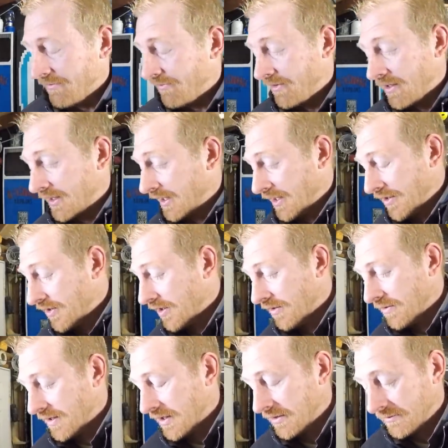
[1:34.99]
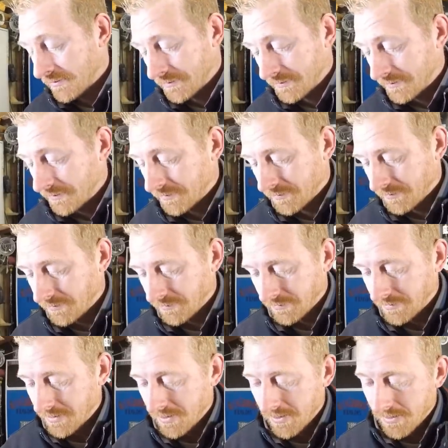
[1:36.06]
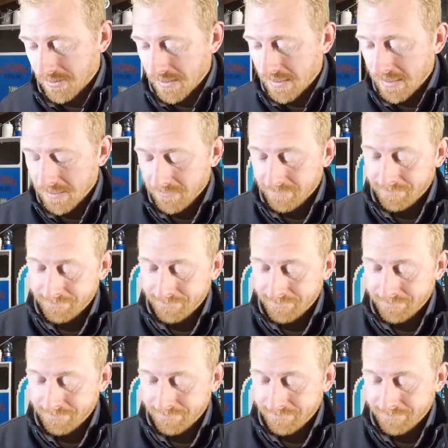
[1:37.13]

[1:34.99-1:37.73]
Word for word: Fucking a joke. It's just not.